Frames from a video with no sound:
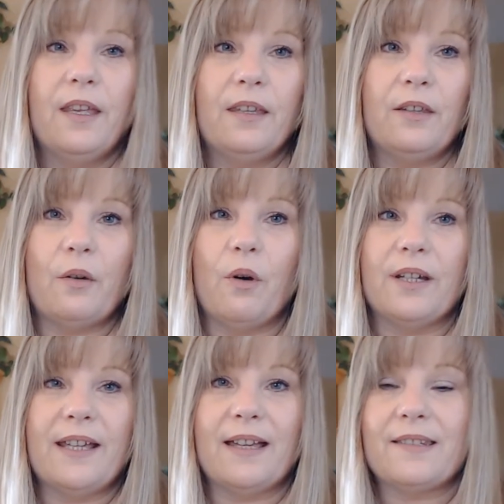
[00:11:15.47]
you know,
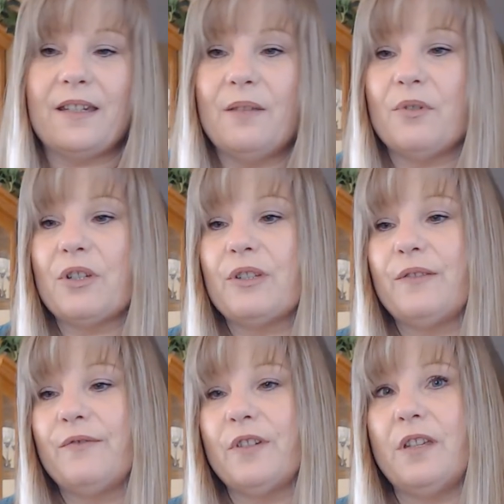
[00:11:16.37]
Audacity, which is
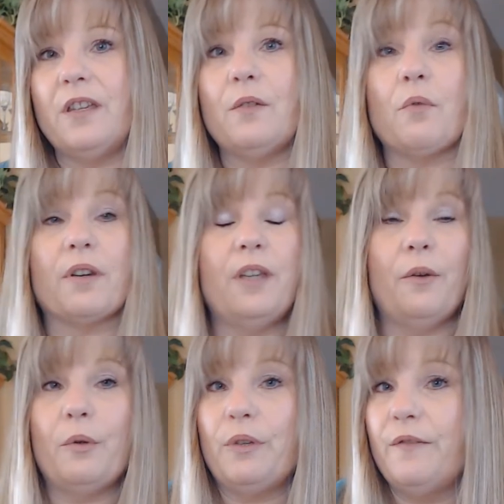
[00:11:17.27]
free, or
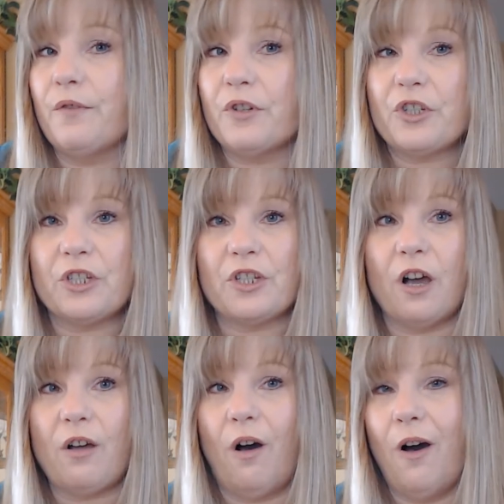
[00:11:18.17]

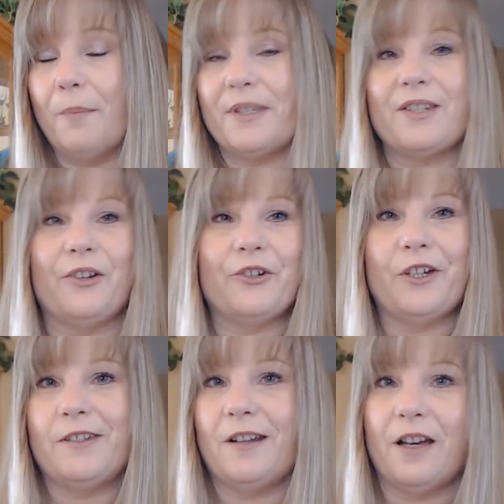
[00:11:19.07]
karaokeversion.com. It's
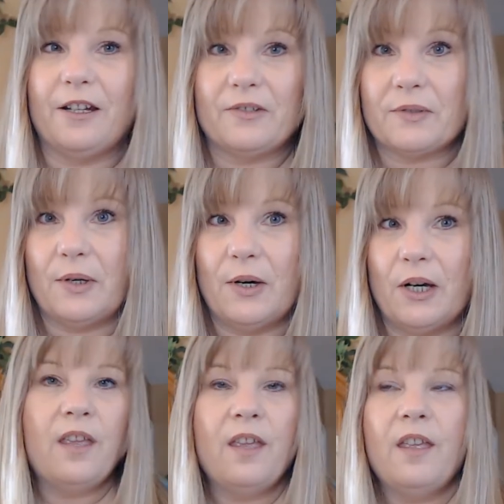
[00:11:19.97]
$1.99 a
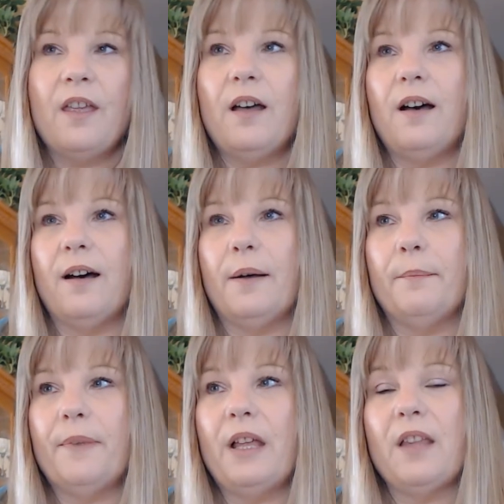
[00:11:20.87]
song.
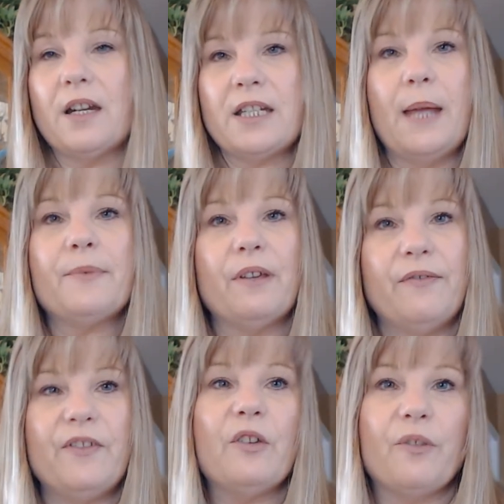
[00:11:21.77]
A lot of times I
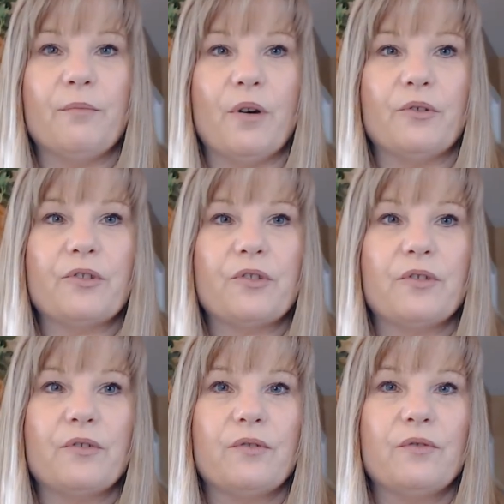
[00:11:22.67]
feel the
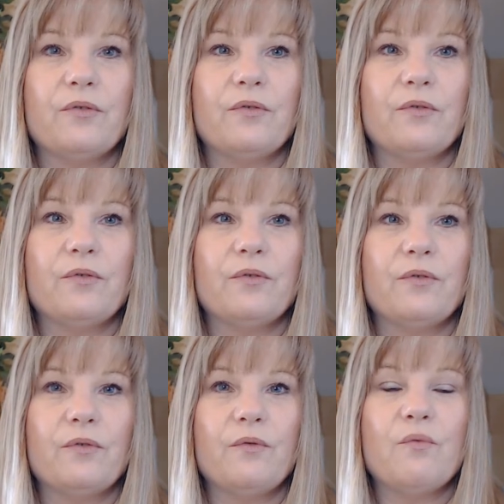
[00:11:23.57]
most
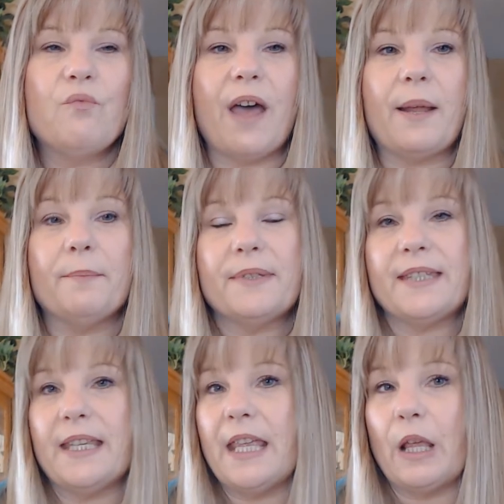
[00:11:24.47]
when I'm
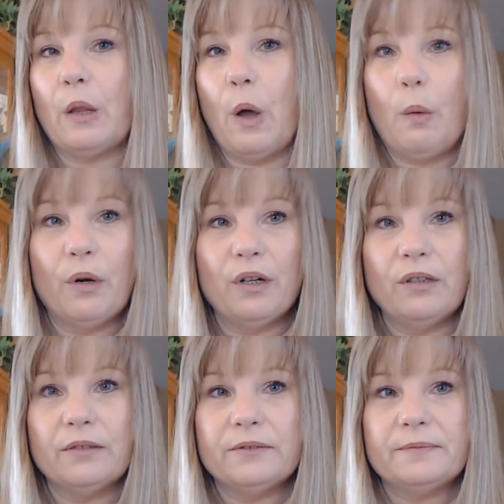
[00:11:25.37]
singing
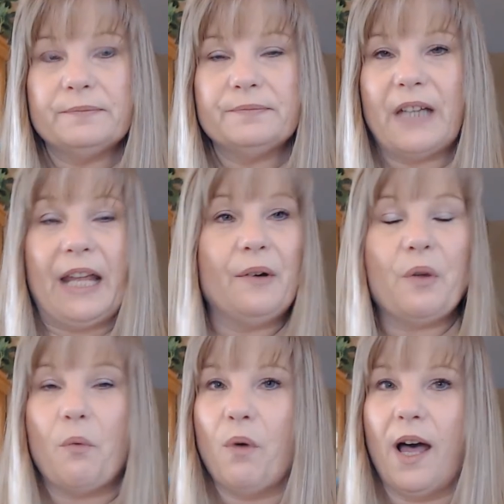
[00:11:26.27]
lower. I don't
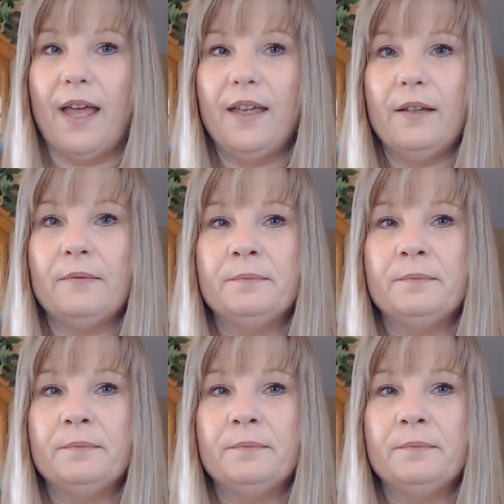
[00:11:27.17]
know why.